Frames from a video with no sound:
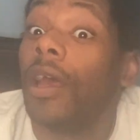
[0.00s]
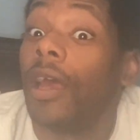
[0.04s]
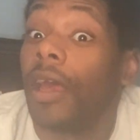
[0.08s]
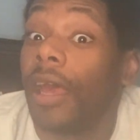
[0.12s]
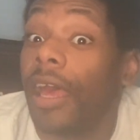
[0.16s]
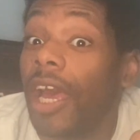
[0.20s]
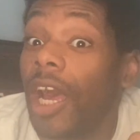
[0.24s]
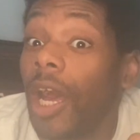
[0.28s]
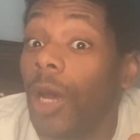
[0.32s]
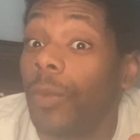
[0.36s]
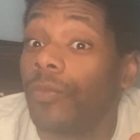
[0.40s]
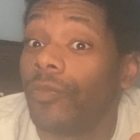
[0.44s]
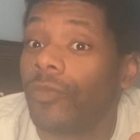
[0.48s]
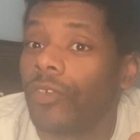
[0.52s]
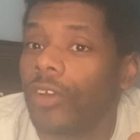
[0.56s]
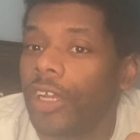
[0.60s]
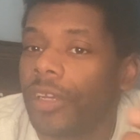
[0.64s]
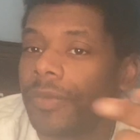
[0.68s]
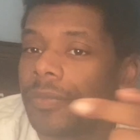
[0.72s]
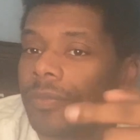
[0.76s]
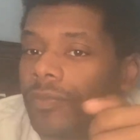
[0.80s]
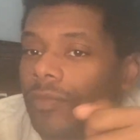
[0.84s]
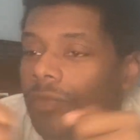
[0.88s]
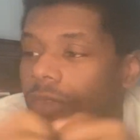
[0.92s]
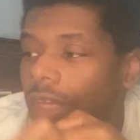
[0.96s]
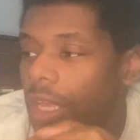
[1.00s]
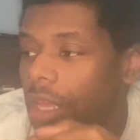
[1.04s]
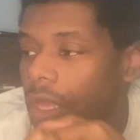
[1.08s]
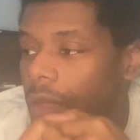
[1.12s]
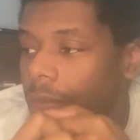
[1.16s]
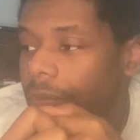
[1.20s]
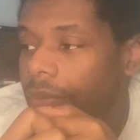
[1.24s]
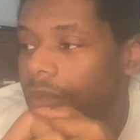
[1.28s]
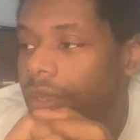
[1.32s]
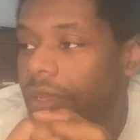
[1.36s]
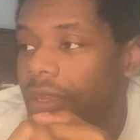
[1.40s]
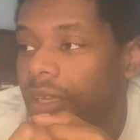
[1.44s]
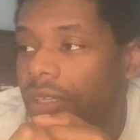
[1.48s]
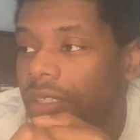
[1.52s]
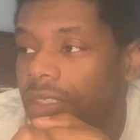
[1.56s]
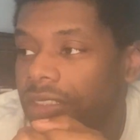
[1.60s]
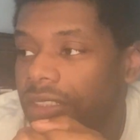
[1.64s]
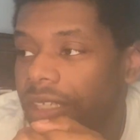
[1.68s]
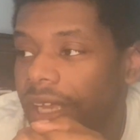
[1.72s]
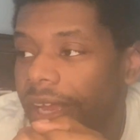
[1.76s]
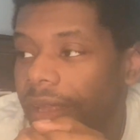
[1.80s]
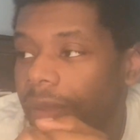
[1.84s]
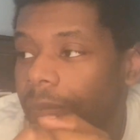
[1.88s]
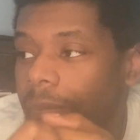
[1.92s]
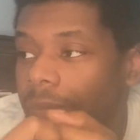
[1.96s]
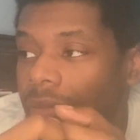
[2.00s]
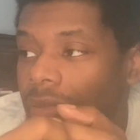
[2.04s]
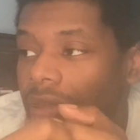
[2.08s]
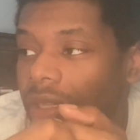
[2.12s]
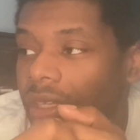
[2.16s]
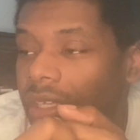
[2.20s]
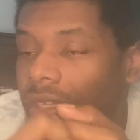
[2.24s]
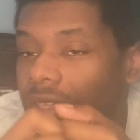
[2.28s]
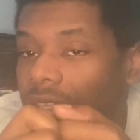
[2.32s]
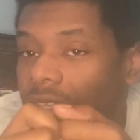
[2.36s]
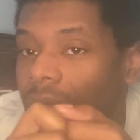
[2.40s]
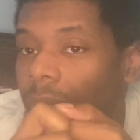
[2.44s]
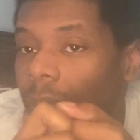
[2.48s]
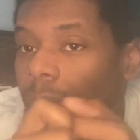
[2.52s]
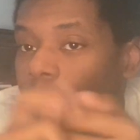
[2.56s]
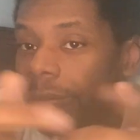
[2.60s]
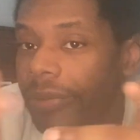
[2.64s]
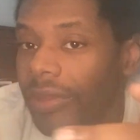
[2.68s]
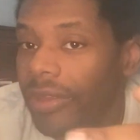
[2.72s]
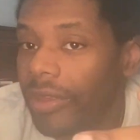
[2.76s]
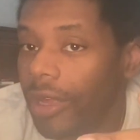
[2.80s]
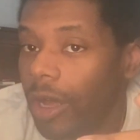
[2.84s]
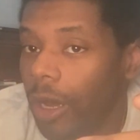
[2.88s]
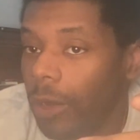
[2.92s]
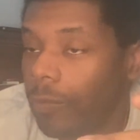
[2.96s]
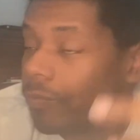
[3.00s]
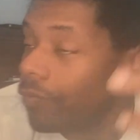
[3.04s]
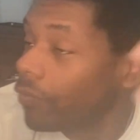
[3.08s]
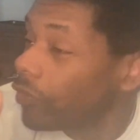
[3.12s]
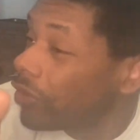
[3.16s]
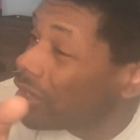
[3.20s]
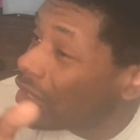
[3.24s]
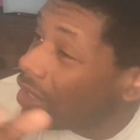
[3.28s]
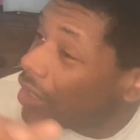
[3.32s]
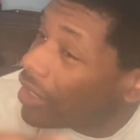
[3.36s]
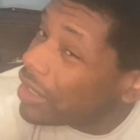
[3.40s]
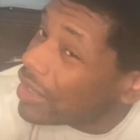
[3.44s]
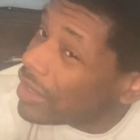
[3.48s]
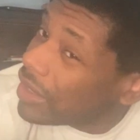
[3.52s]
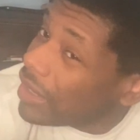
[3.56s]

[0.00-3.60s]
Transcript: Elden Ring, because I completely beat Elden Ring.